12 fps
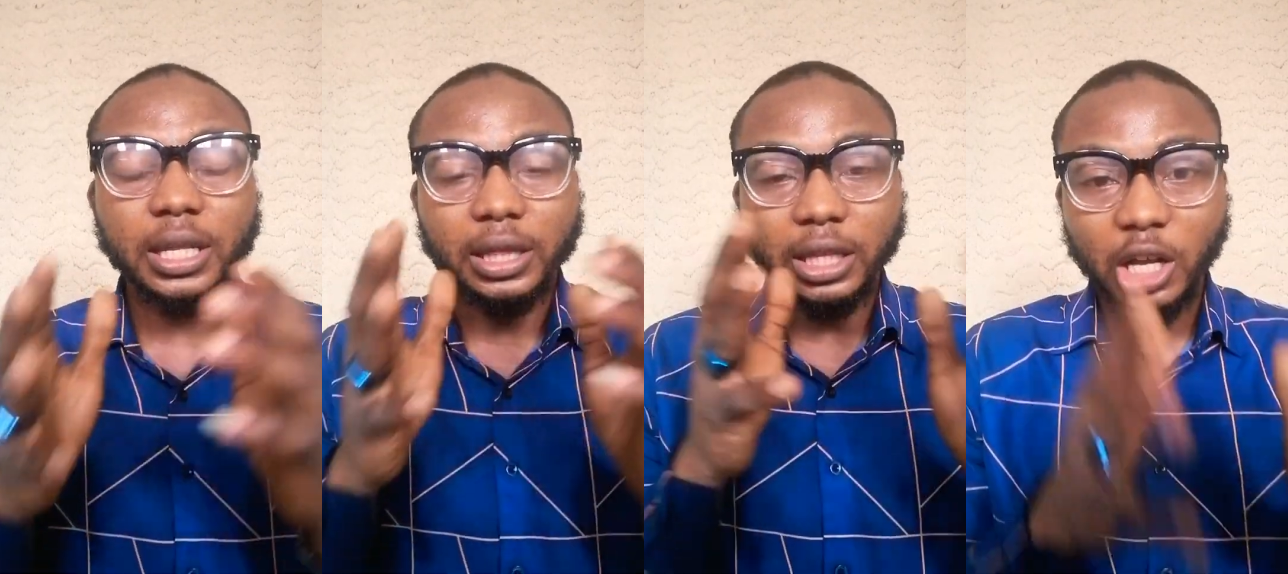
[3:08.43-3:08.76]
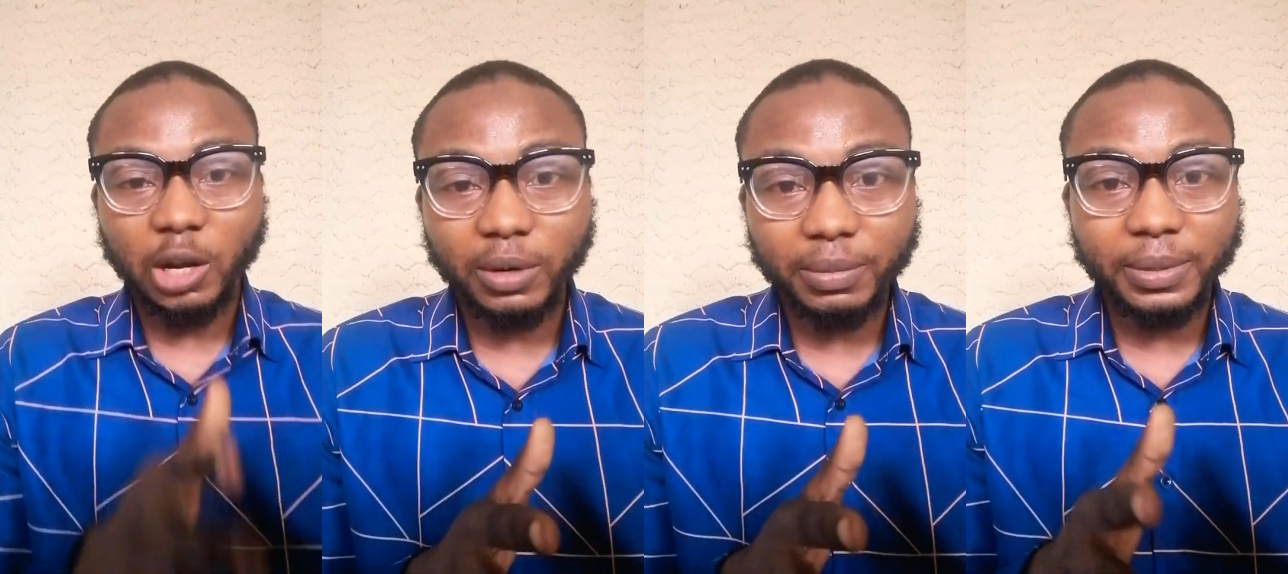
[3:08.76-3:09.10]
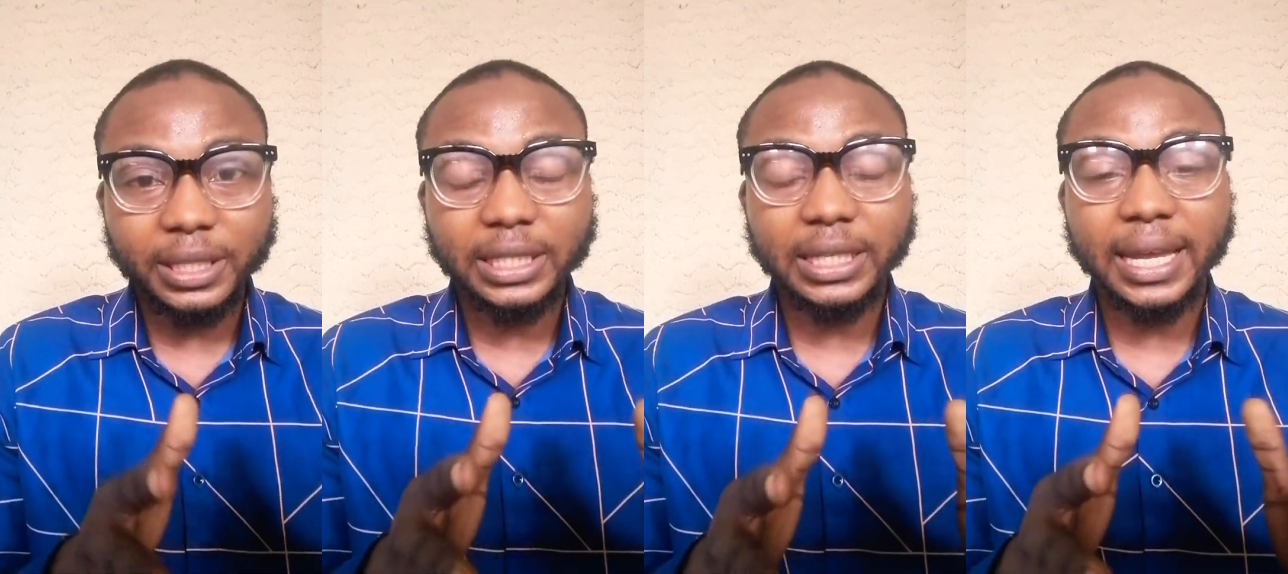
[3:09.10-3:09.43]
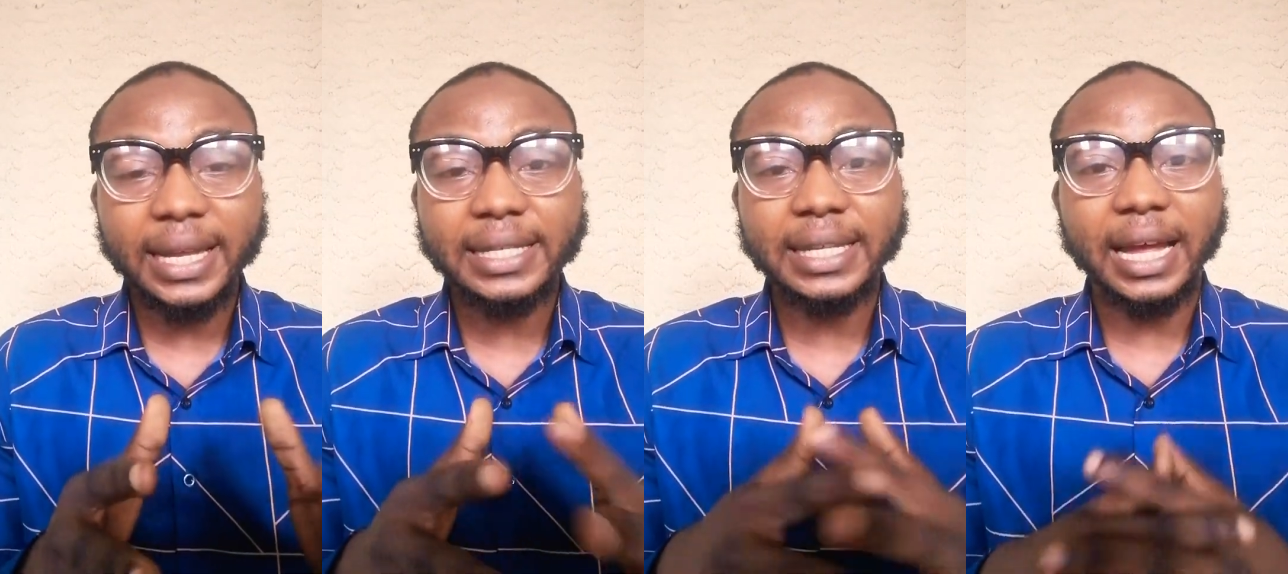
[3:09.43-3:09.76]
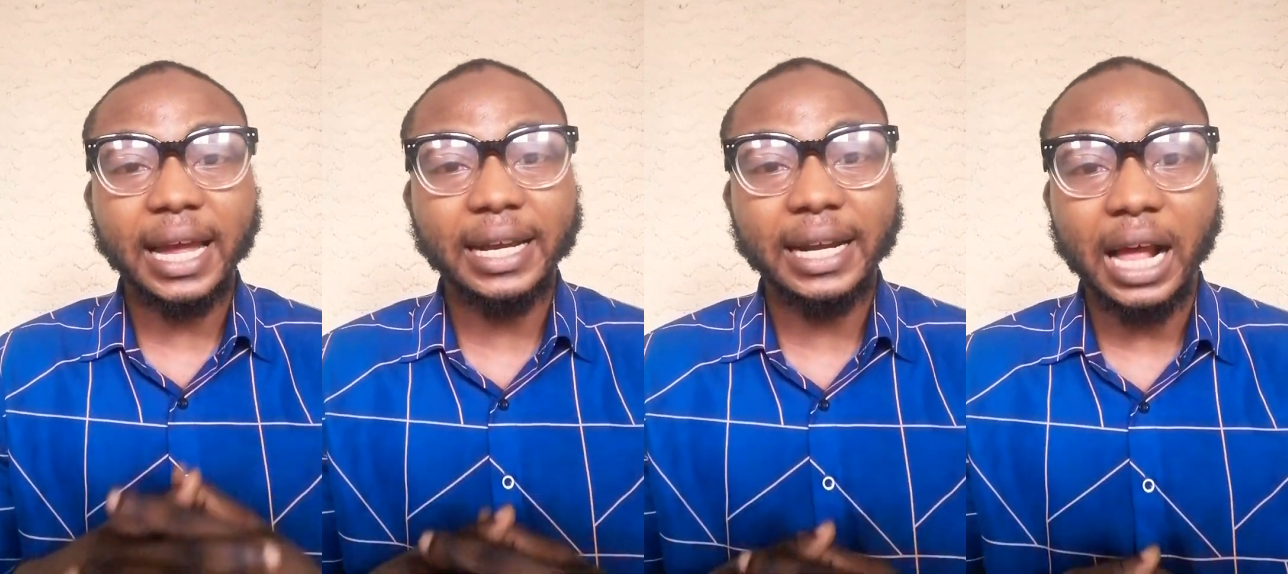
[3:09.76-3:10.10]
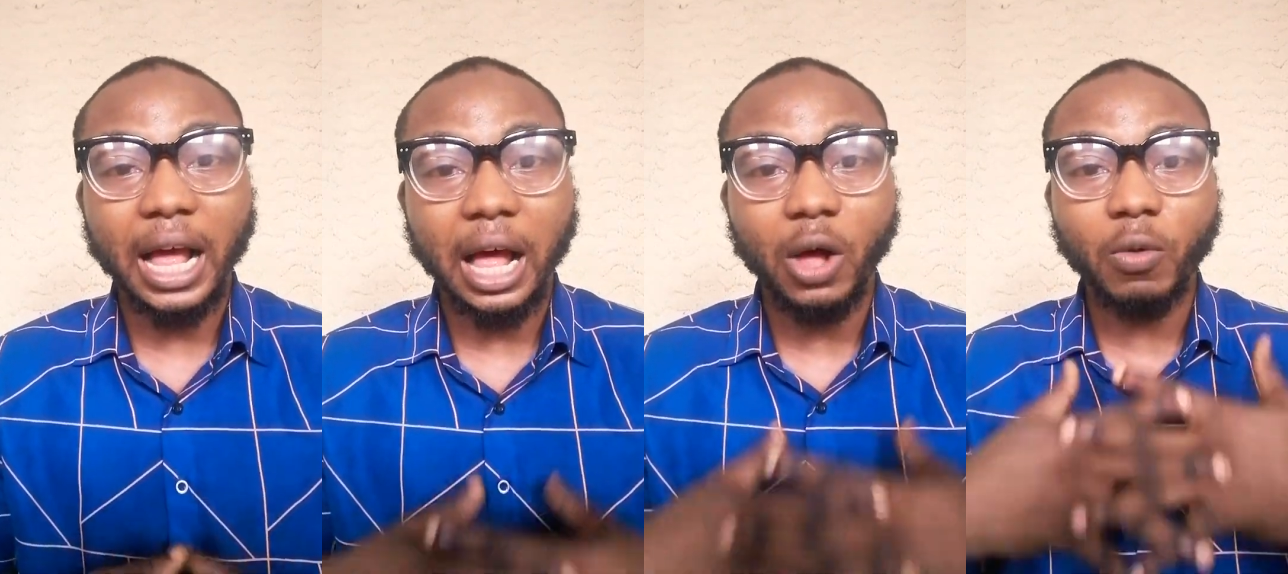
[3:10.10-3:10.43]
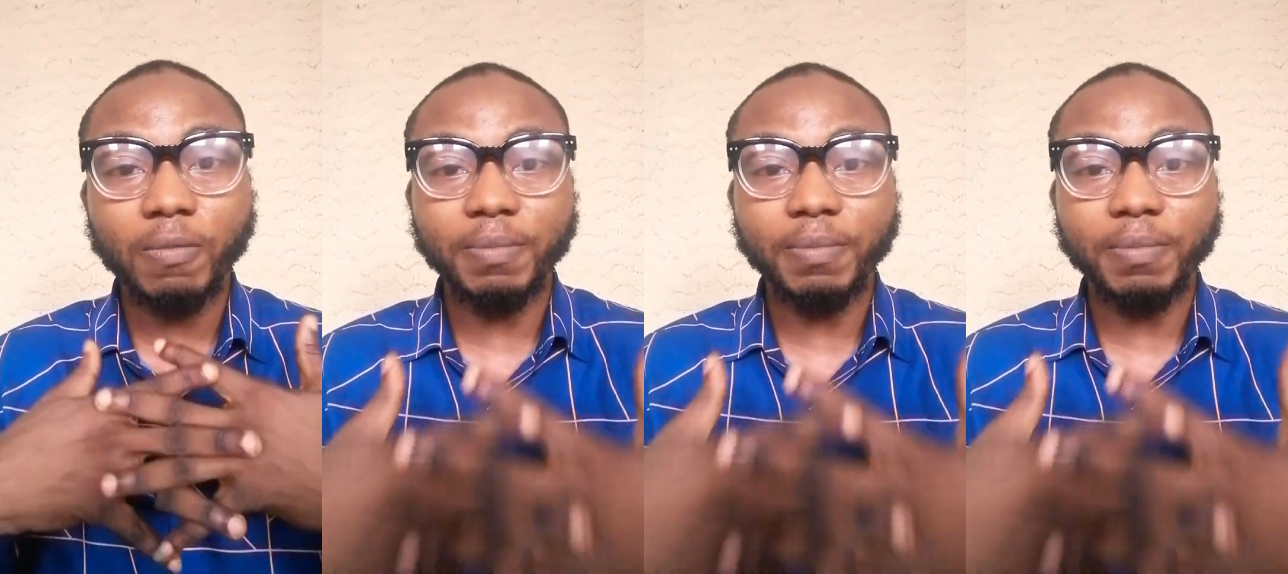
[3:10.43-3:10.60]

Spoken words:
the common mistakes, and how